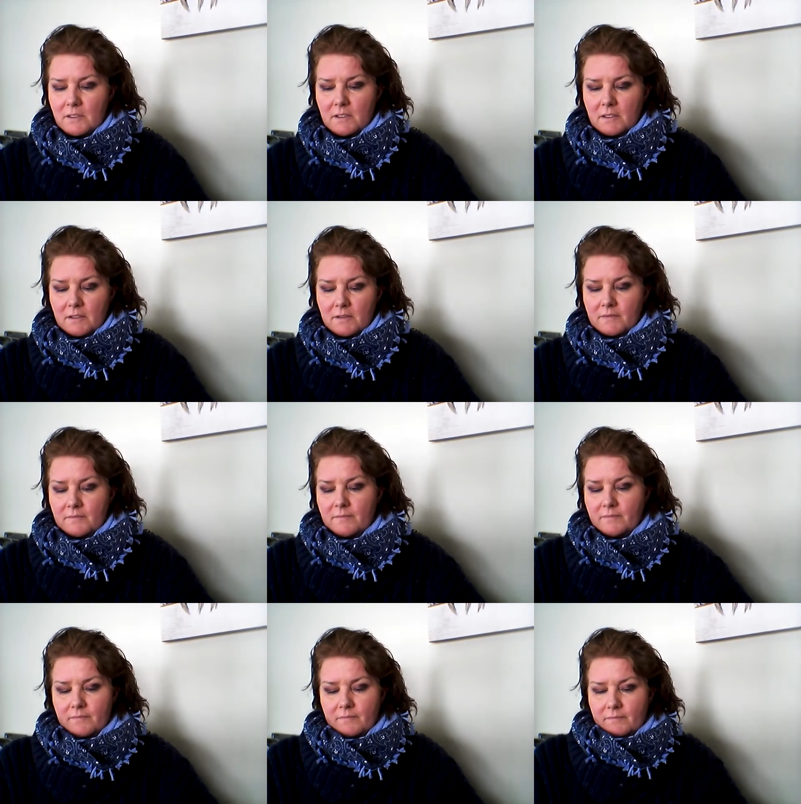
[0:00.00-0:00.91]

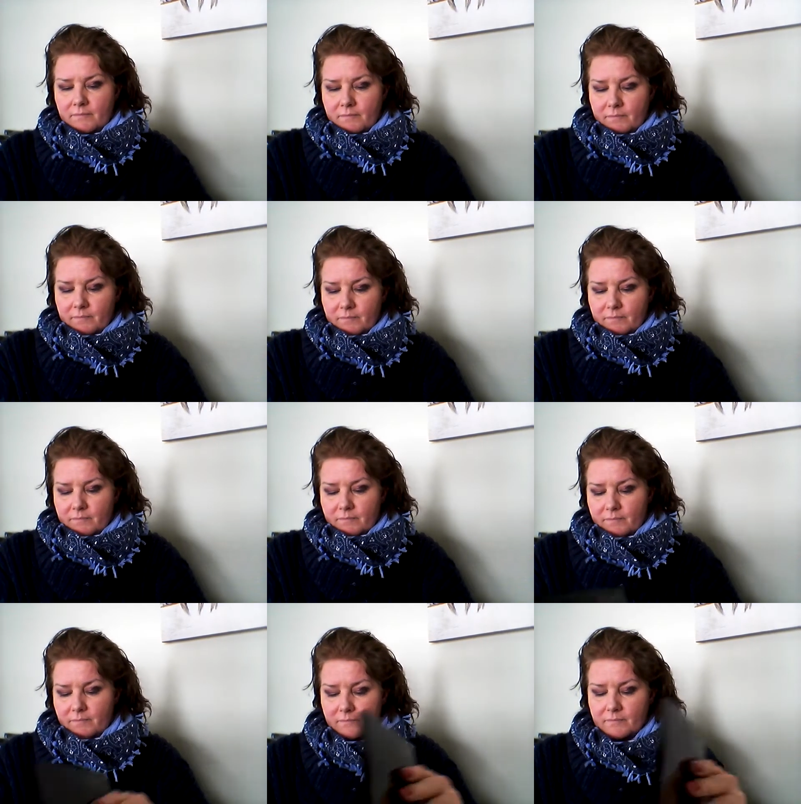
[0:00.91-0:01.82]

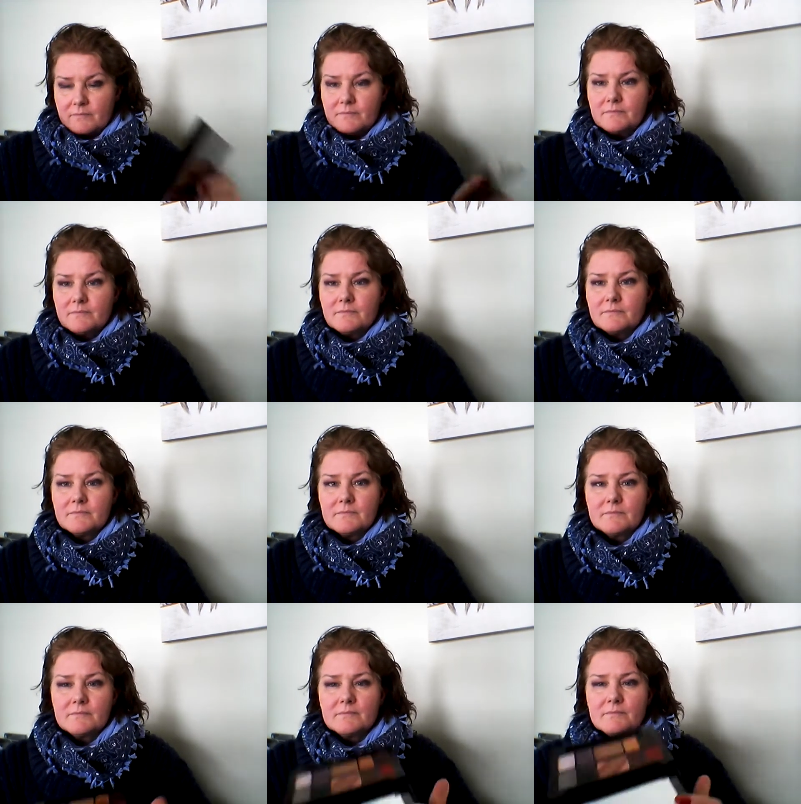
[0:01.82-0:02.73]

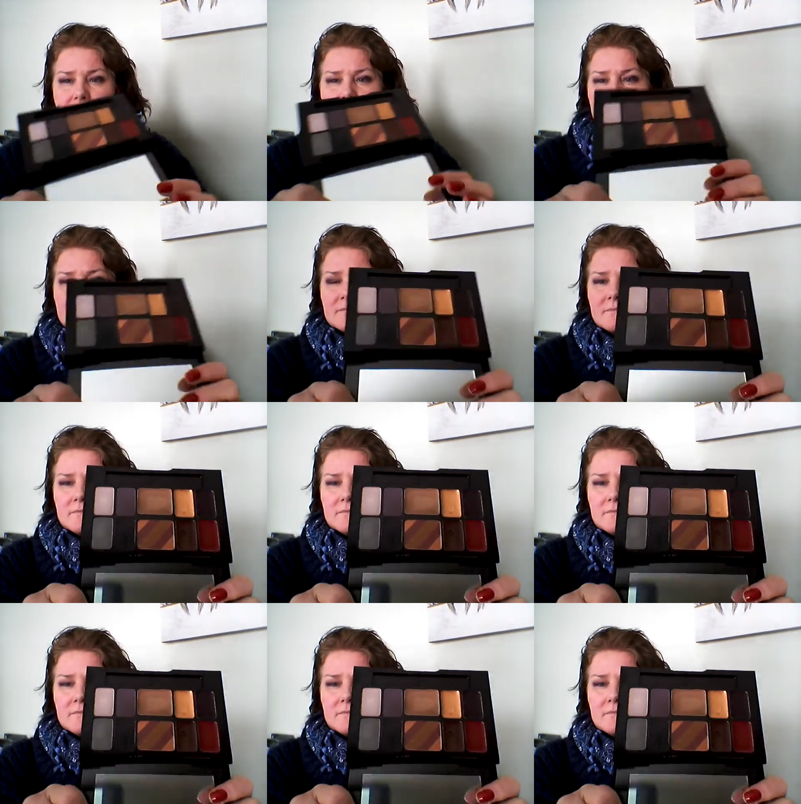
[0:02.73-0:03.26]
Nobody speaks.